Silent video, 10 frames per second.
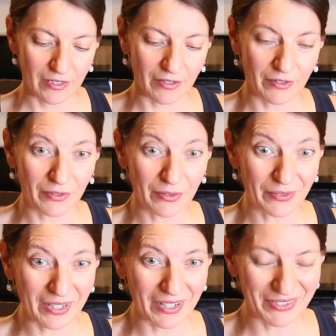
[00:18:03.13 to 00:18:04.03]
So
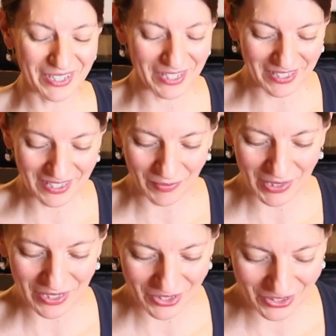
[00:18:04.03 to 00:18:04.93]
covered in
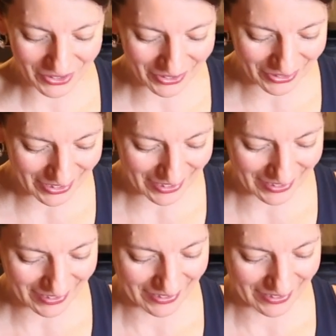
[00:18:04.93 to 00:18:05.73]
cinnamon and sugar.